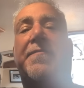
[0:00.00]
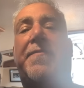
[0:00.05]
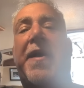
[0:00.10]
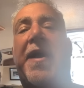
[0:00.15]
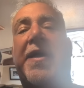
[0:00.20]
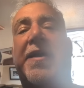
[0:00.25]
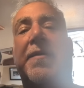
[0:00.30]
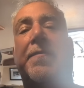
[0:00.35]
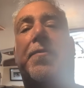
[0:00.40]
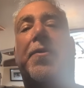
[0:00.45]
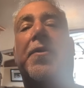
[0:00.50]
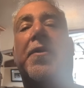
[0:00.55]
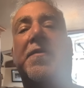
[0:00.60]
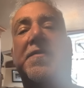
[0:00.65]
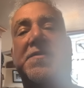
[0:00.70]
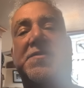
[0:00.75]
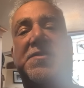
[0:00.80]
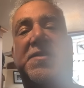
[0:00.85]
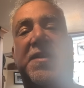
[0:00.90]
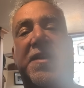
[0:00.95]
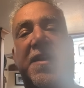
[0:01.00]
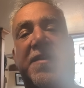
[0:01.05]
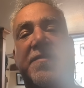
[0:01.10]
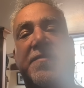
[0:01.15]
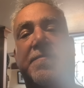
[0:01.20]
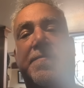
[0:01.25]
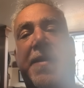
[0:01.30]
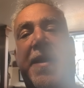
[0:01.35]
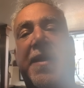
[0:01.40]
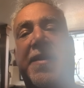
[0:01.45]
Packet put all this
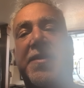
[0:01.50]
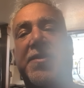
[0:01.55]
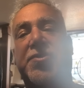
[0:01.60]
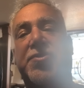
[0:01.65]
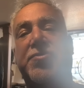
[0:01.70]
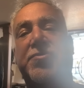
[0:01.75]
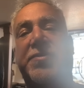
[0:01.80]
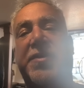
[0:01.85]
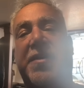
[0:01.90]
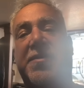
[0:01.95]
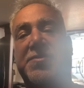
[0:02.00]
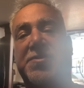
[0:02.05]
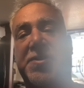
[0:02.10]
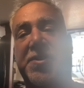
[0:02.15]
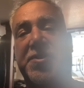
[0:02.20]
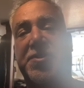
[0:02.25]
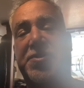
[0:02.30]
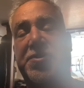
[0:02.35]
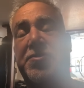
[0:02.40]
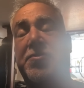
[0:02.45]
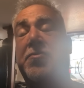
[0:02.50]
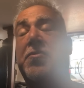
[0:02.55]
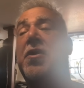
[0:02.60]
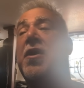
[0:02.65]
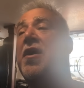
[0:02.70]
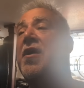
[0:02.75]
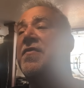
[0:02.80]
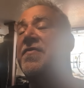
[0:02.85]
together back in 2002,